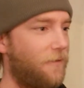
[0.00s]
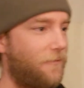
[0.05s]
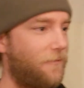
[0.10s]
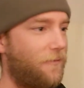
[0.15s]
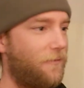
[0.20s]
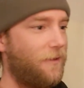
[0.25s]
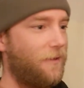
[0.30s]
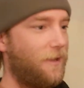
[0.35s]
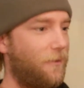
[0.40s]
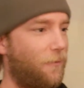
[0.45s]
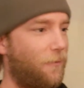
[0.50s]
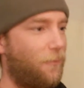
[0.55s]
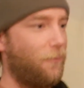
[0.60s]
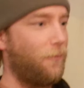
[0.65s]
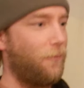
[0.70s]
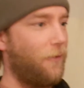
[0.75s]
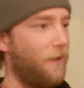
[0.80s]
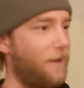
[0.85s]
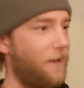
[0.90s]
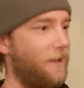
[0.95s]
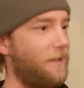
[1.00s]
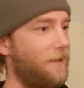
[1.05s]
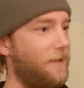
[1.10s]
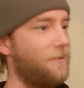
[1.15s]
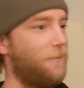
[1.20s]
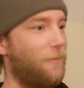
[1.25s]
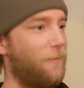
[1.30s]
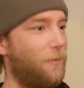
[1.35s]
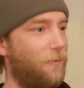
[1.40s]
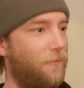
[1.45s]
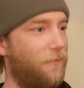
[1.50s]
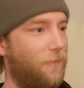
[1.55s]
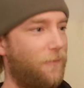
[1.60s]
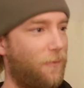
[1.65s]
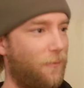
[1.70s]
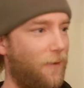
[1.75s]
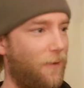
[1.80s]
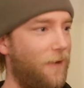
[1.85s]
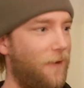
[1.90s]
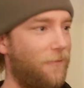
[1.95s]
for the old lady to move
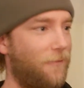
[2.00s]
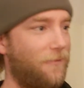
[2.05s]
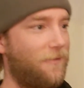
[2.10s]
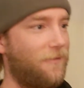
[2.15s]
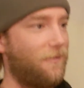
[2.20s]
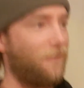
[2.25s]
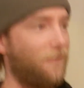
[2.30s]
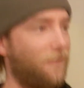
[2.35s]
around the